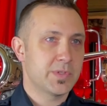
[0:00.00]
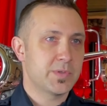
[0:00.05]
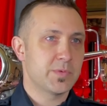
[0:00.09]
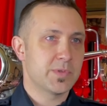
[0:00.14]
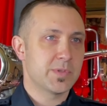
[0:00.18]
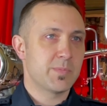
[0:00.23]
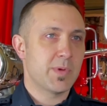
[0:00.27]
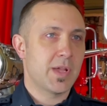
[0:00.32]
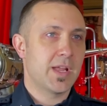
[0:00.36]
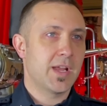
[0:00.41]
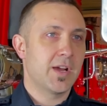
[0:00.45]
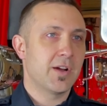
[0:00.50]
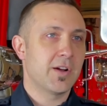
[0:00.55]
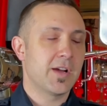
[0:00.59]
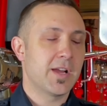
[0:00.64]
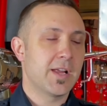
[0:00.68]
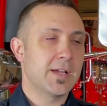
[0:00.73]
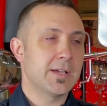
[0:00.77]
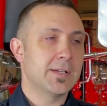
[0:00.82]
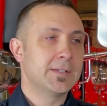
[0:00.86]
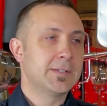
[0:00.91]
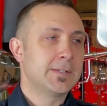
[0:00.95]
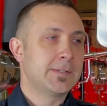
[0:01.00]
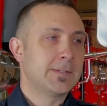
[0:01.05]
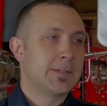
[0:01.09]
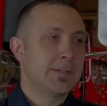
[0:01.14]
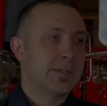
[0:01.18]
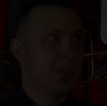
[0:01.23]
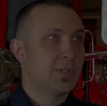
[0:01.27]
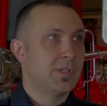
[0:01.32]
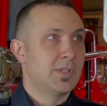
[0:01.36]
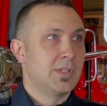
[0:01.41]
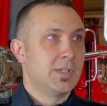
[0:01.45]
which was my area.
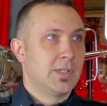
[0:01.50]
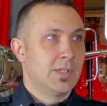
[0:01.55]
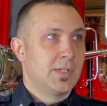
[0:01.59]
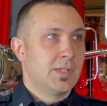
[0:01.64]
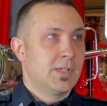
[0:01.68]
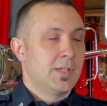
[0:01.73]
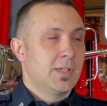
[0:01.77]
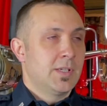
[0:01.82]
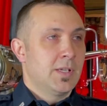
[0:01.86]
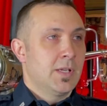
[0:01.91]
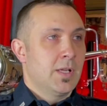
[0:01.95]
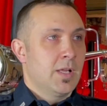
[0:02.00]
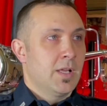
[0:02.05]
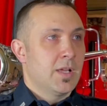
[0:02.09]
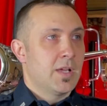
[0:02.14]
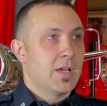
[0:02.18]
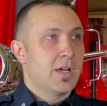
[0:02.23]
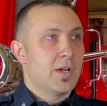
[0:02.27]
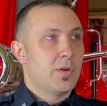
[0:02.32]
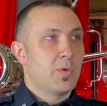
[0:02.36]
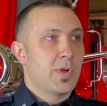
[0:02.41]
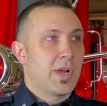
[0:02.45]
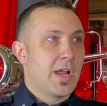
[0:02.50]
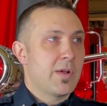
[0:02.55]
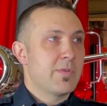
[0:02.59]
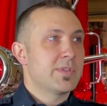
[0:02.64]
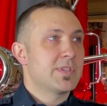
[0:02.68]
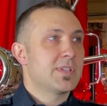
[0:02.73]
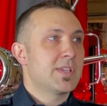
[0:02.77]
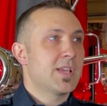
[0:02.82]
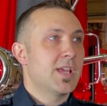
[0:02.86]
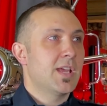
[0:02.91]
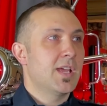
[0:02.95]
Uh, when I
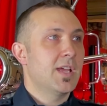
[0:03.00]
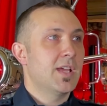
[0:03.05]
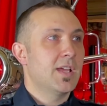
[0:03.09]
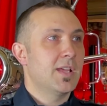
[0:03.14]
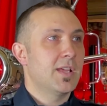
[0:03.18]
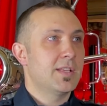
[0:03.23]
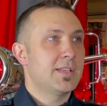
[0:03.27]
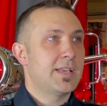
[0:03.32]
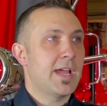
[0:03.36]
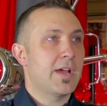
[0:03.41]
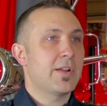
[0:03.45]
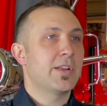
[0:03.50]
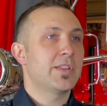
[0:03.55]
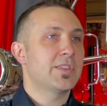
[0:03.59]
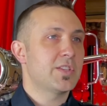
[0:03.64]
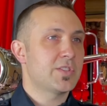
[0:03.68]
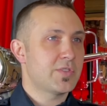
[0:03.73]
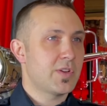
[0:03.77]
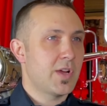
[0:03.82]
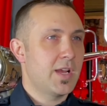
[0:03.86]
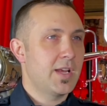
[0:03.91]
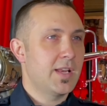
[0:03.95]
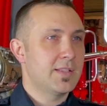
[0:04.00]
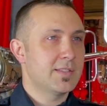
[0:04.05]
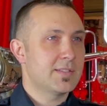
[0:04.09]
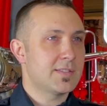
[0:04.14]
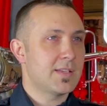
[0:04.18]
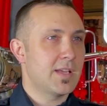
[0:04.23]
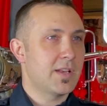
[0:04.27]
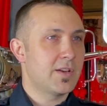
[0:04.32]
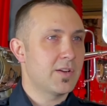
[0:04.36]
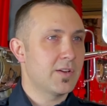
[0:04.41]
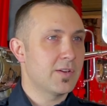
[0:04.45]
was down at the training
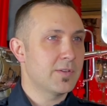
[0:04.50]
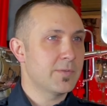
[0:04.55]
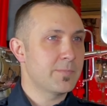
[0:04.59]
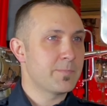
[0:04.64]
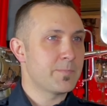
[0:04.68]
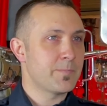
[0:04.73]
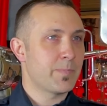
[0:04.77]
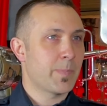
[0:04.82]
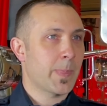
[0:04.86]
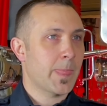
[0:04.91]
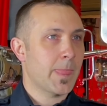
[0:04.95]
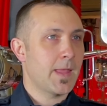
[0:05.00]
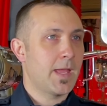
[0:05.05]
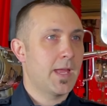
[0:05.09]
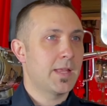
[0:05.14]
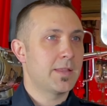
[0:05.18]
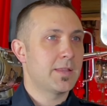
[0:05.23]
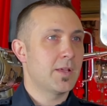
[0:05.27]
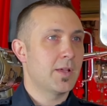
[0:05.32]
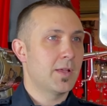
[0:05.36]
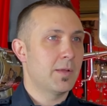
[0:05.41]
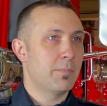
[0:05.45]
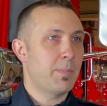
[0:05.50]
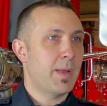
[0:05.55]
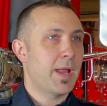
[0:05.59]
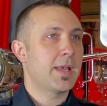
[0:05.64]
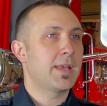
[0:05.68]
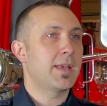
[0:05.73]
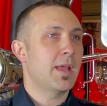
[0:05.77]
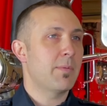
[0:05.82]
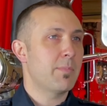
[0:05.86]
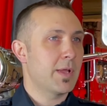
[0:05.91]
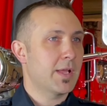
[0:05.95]
center and the
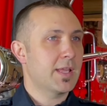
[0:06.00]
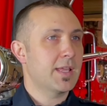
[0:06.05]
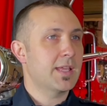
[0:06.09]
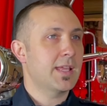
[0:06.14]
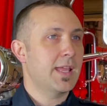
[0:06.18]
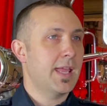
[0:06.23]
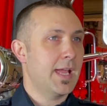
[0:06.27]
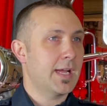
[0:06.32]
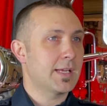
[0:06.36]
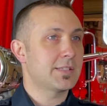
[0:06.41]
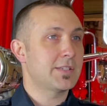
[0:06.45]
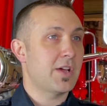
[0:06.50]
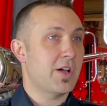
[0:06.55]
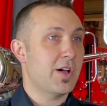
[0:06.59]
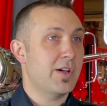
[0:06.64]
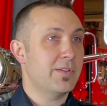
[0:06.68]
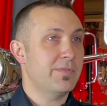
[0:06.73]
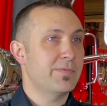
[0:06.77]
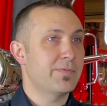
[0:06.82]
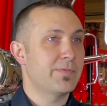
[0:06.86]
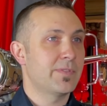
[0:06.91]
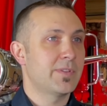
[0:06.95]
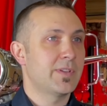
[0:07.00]
pandemic kicked off,